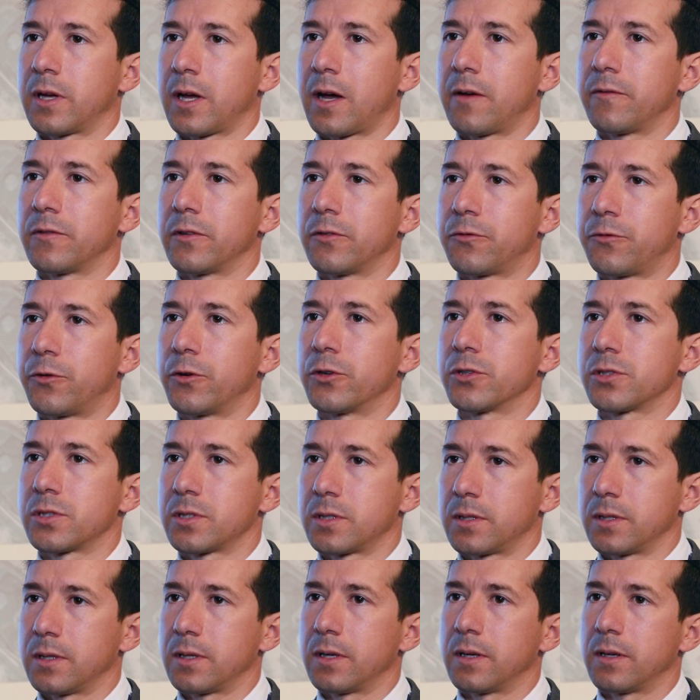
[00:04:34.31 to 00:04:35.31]
having the
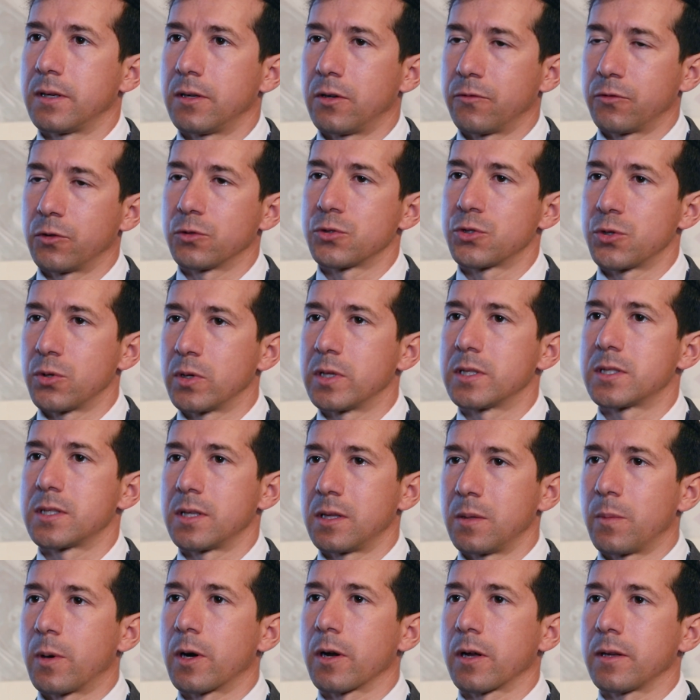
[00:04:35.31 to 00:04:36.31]
first of those
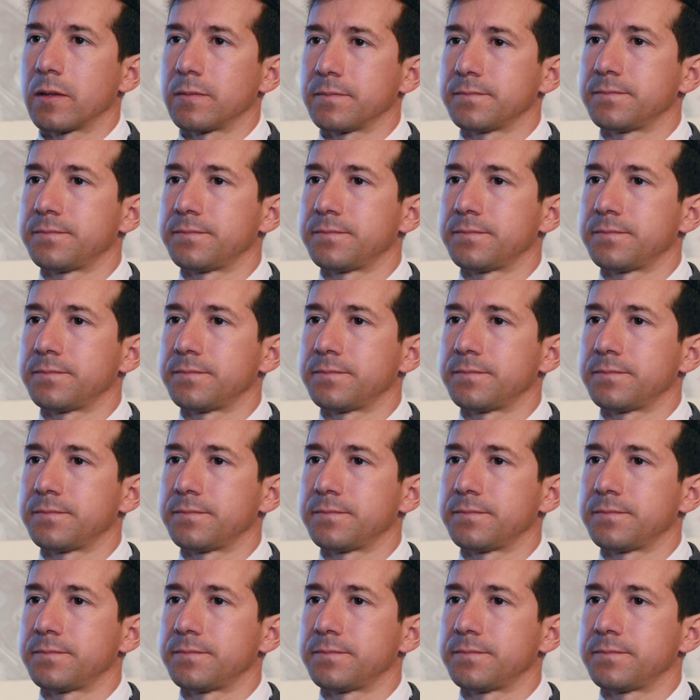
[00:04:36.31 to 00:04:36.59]
units in the market.